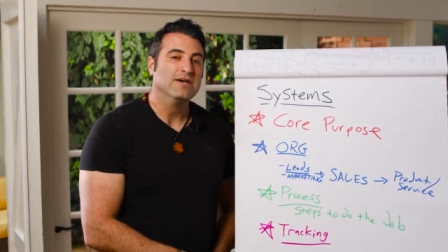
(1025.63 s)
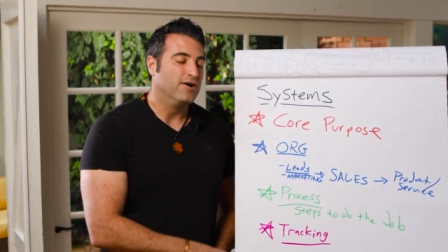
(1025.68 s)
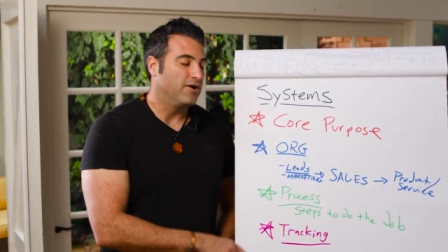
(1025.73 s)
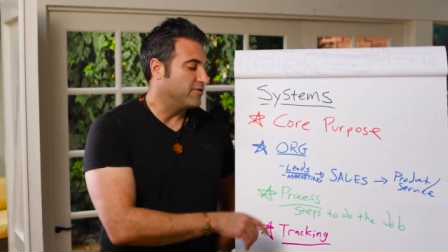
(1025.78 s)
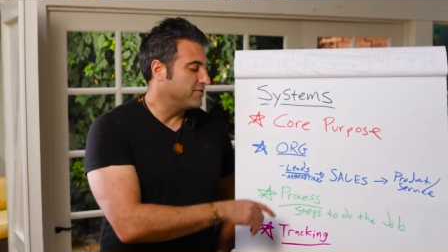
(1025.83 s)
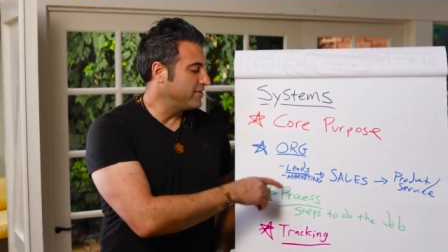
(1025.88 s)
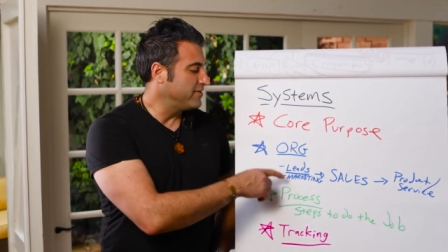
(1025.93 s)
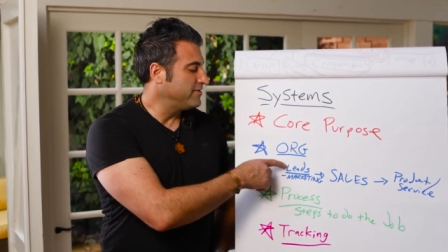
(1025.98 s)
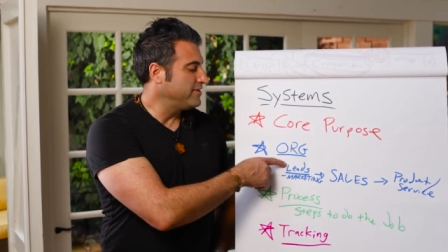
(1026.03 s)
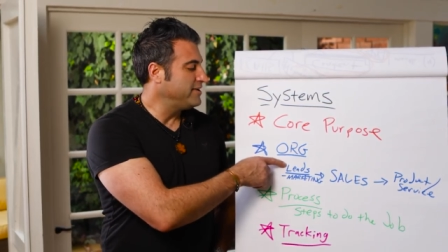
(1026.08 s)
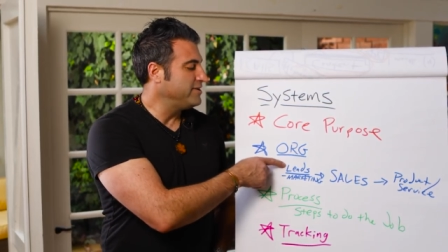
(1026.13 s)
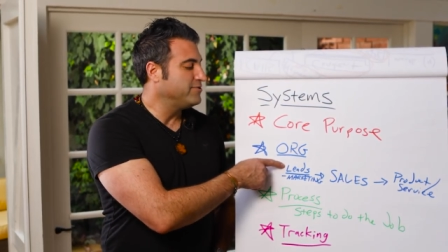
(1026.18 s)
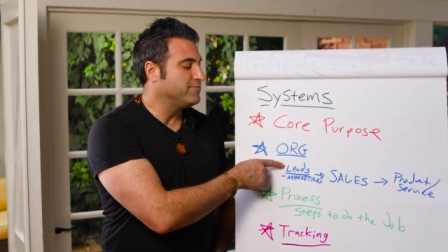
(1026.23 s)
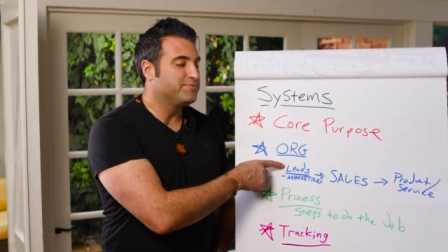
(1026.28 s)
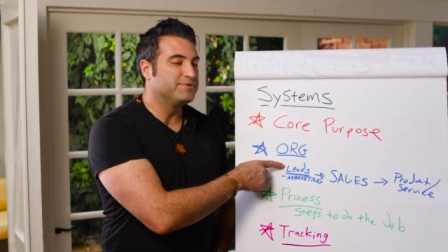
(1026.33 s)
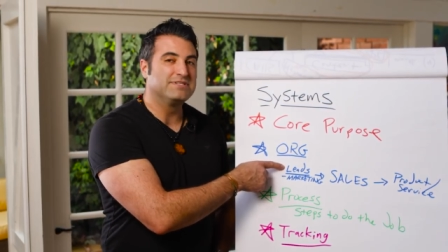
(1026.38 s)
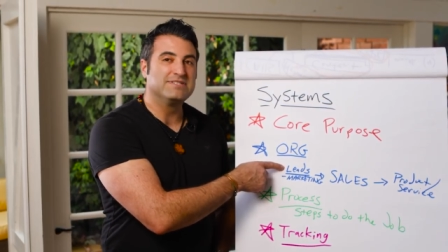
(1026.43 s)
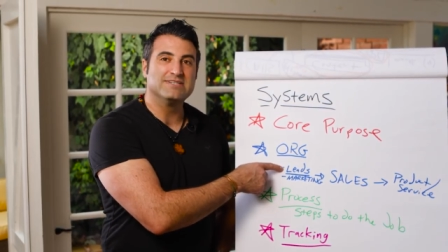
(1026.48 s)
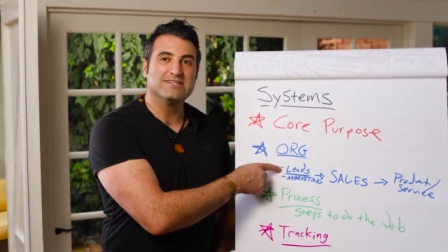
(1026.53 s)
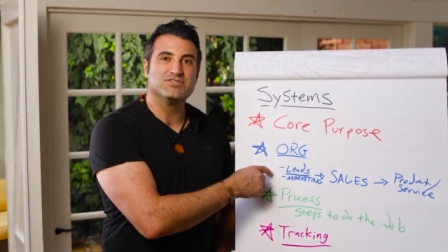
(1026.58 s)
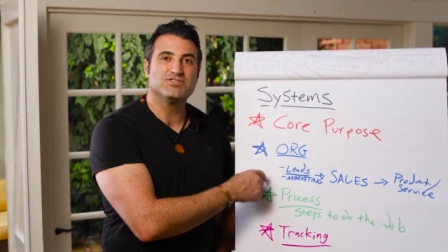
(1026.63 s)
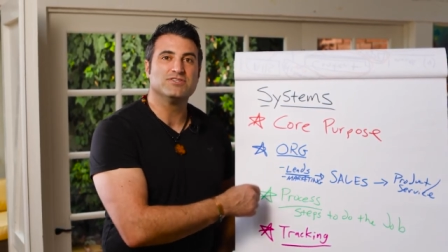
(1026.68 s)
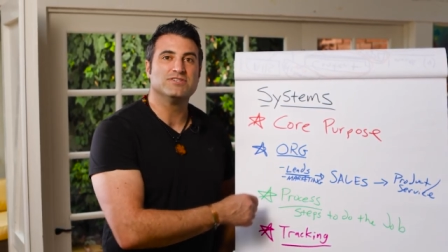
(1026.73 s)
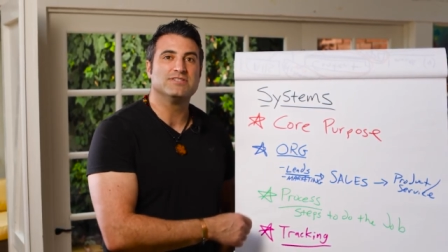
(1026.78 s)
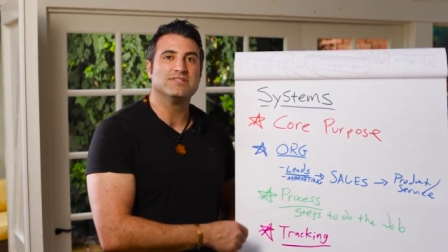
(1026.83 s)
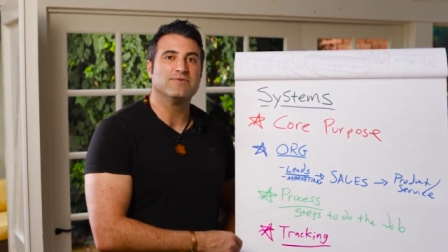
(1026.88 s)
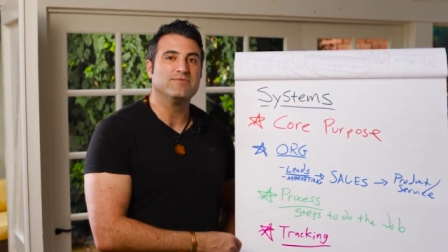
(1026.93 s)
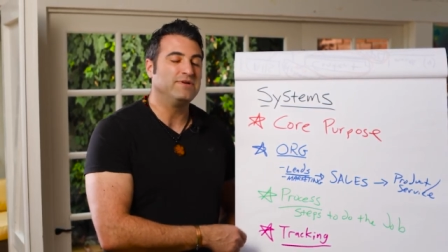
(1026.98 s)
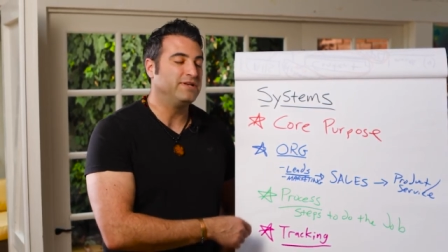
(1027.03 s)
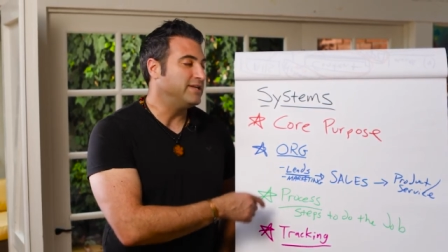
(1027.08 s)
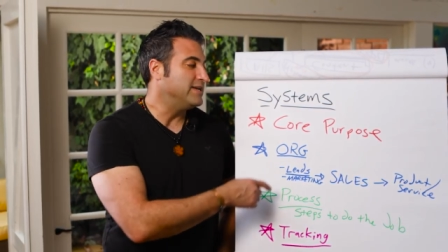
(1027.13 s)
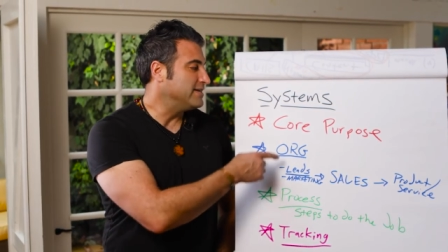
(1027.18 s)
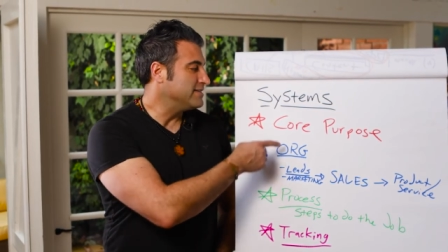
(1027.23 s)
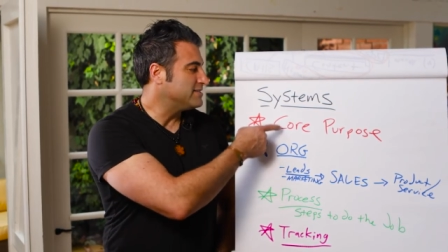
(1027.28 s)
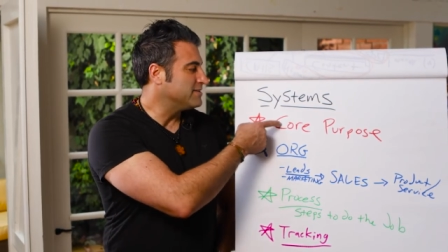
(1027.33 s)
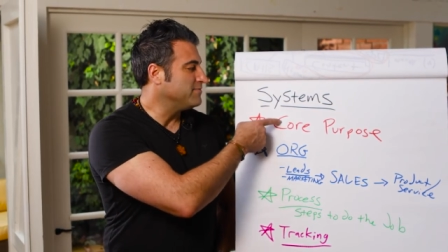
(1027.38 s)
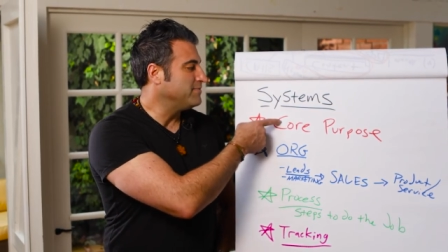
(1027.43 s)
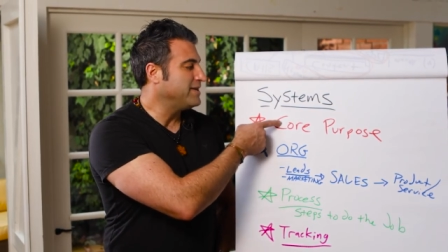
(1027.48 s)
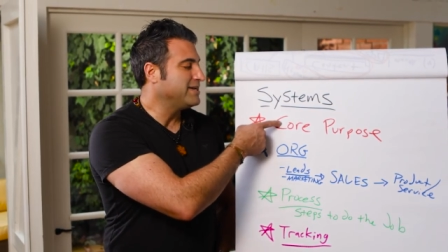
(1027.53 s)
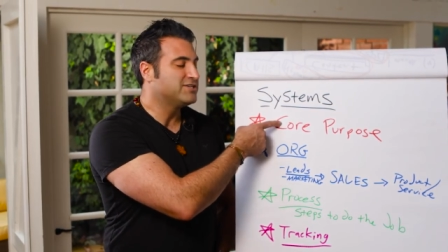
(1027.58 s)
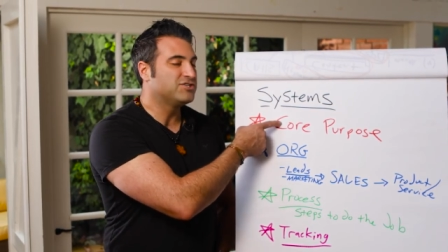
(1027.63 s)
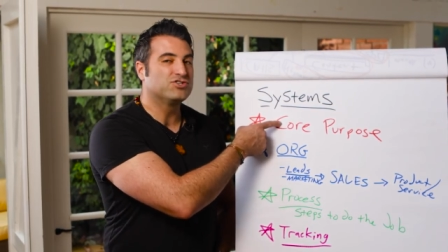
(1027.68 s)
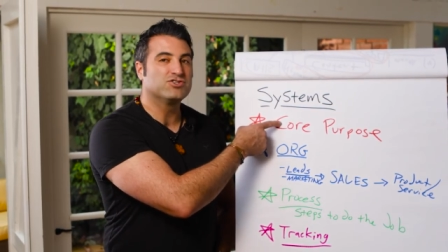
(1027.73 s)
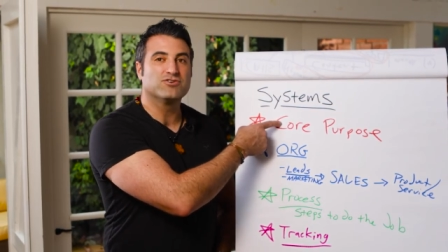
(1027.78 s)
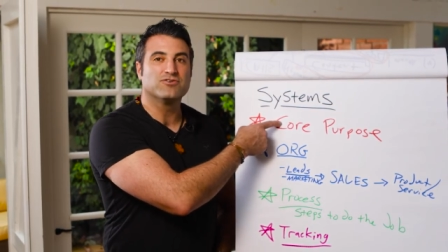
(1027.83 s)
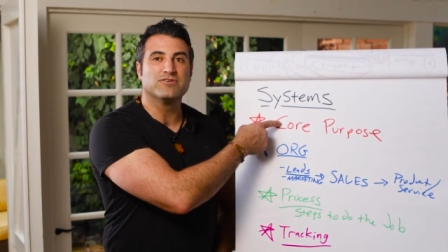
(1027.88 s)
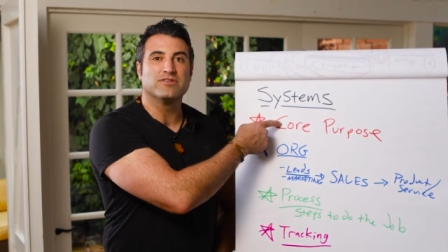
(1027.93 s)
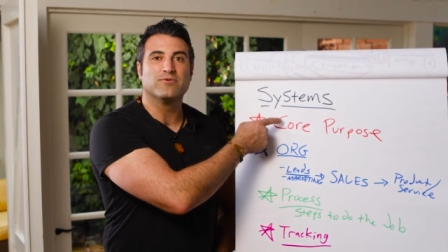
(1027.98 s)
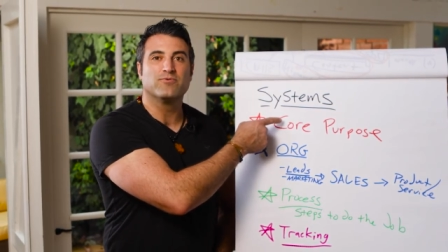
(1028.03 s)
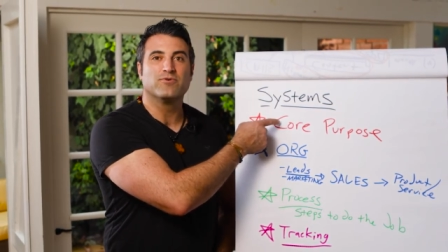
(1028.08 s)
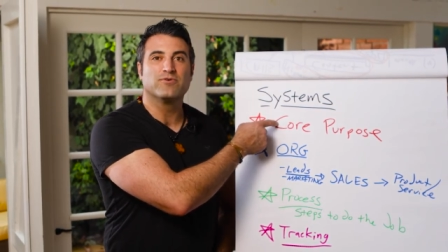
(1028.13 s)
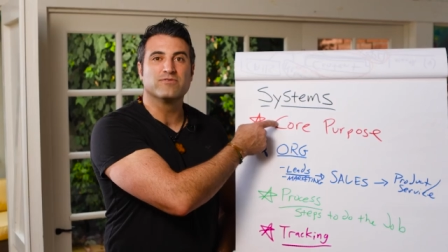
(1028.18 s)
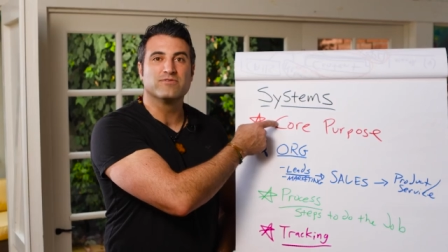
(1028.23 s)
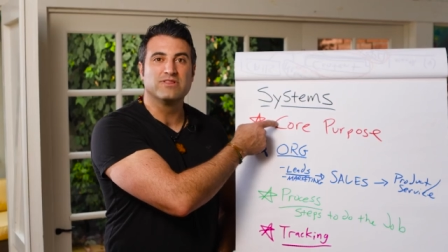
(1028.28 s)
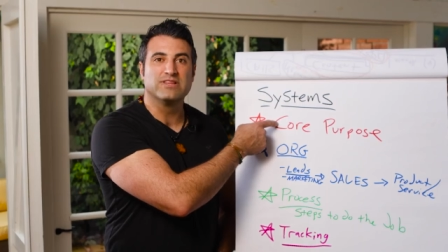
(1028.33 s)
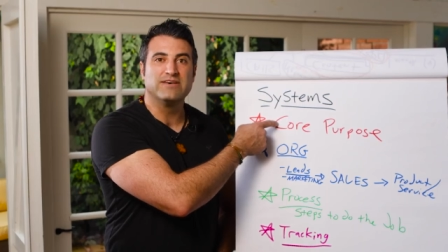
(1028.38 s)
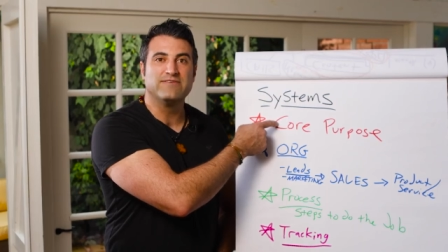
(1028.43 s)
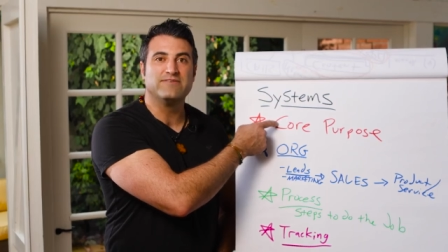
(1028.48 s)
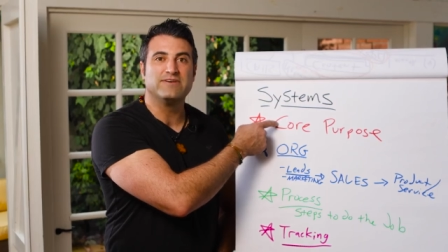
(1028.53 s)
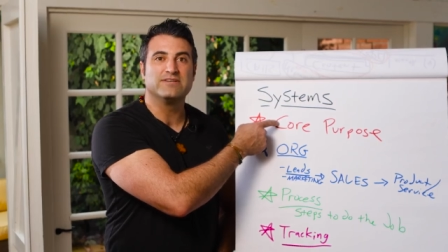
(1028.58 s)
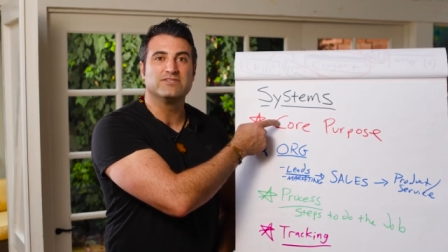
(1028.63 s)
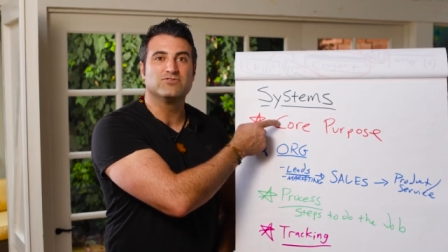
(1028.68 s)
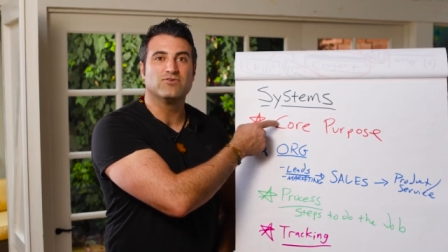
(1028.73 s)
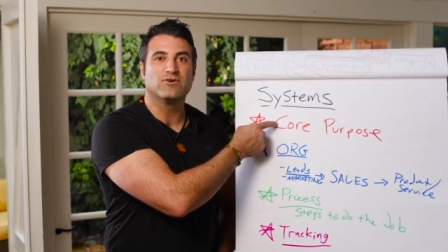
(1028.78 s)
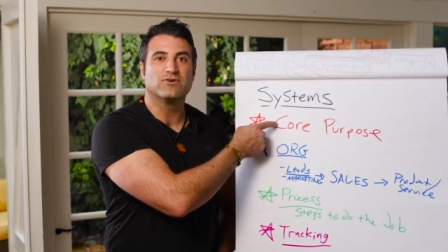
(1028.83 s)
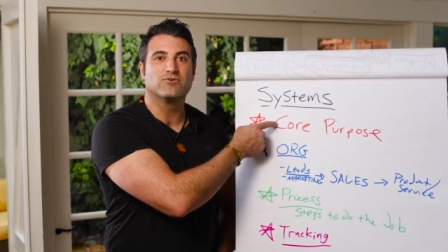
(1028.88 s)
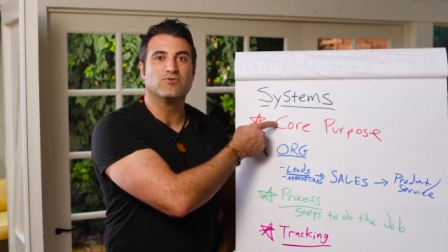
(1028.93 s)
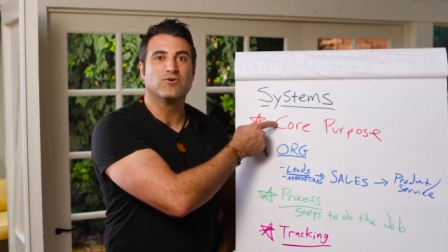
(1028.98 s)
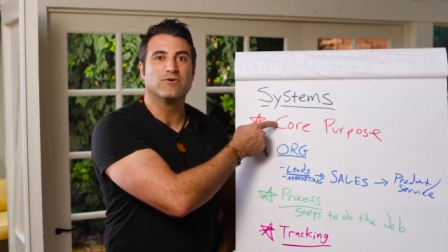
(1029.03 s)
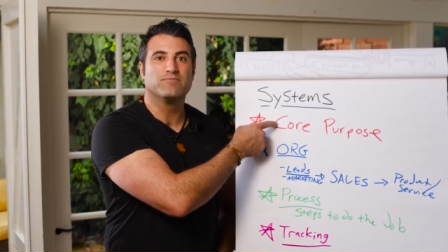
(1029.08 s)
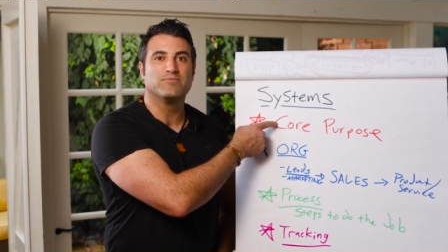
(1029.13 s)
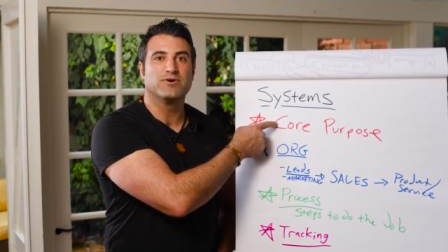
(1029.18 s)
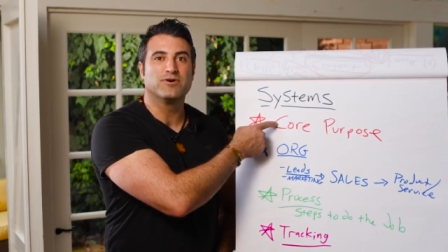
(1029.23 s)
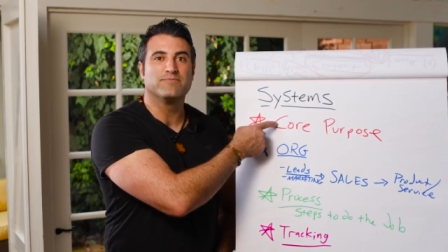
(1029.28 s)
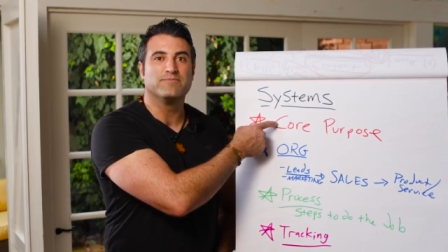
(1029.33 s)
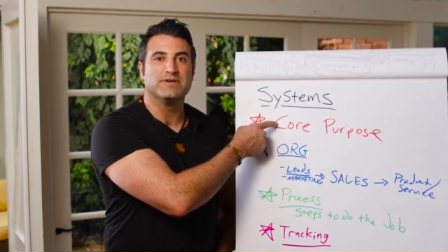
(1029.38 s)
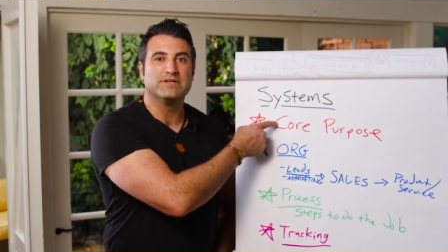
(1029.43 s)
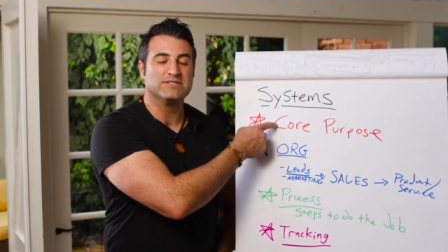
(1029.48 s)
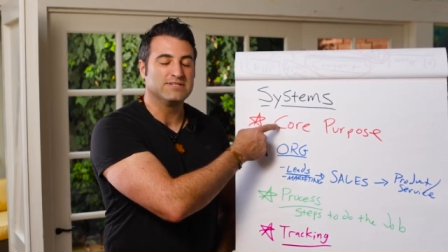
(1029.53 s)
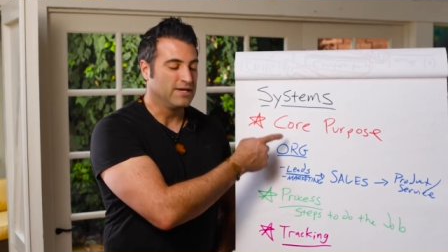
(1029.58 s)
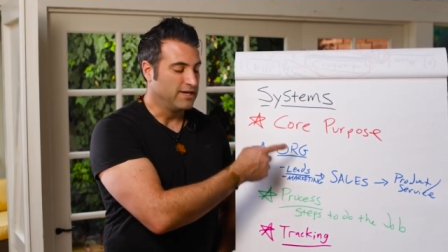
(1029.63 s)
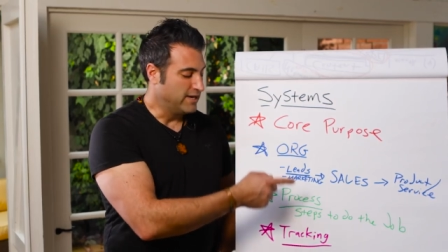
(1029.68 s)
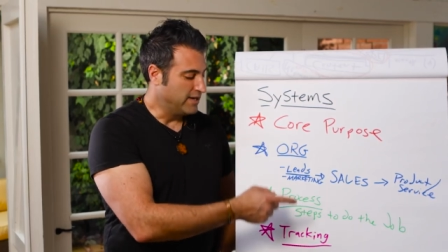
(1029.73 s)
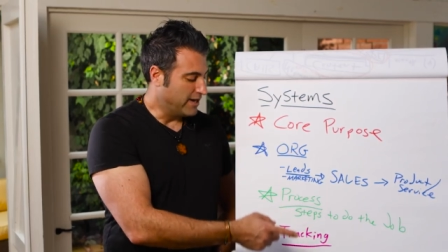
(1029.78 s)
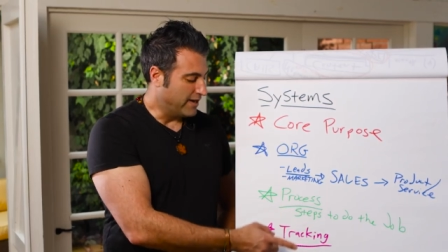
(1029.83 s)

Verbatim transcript: Are there any new positions that we need to make sure that we're living to our core purpose?